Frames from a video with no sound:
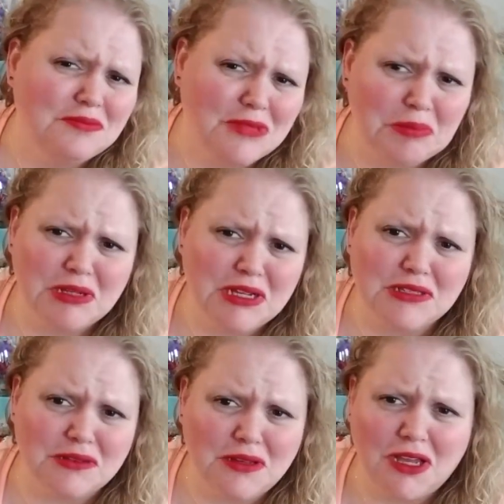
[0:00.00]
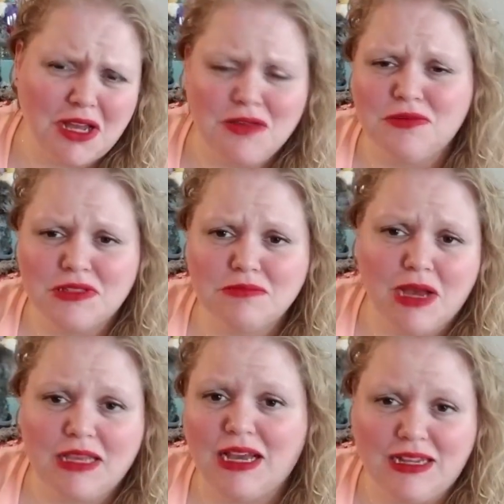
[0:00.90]
Not because it was
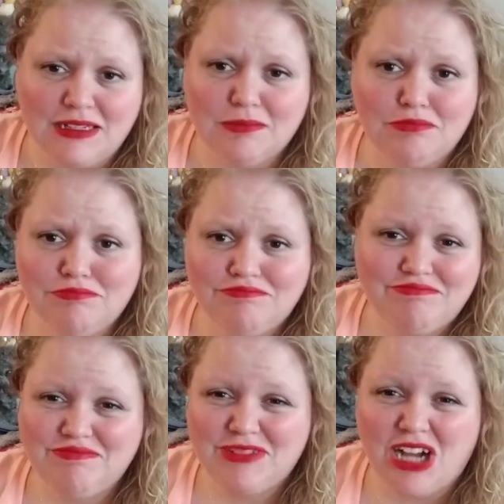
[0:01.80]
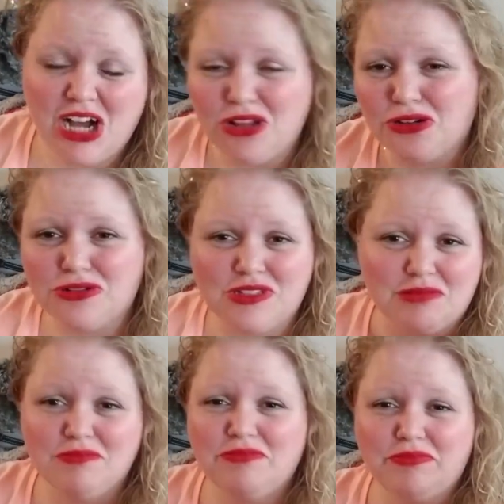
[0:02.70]
my kind of colors
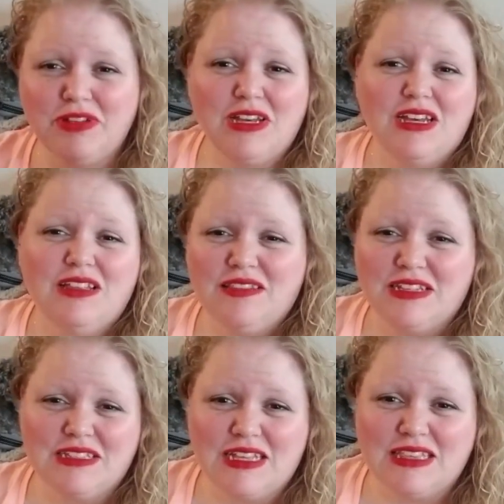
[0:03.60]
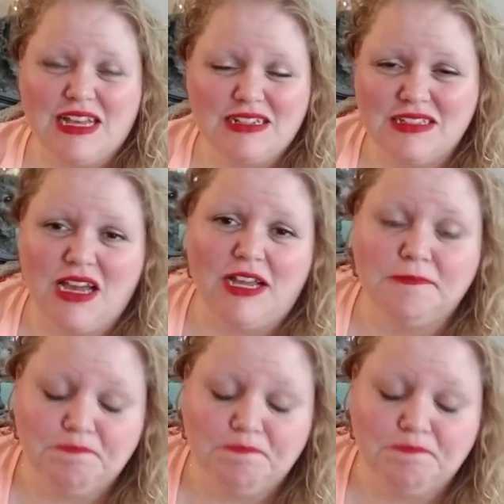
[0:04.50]
and things like that, design.